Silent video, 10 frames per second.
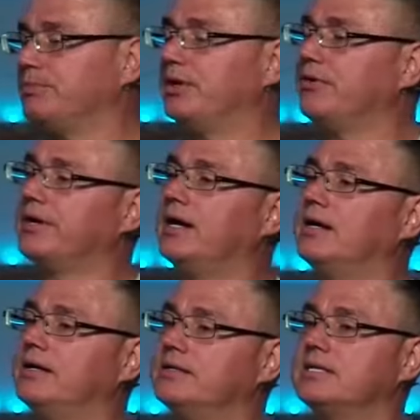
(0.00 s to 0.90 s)
their
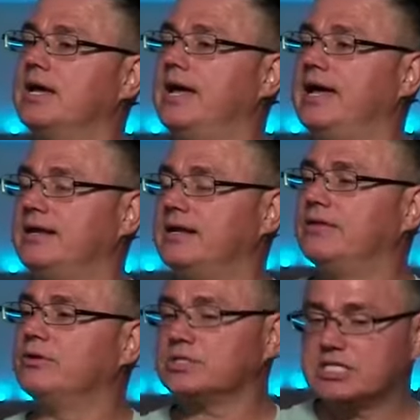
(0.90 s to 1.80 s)
gods. And,
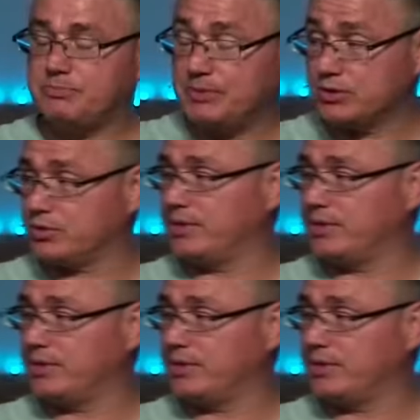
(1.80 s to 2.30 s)
and there's a spiritual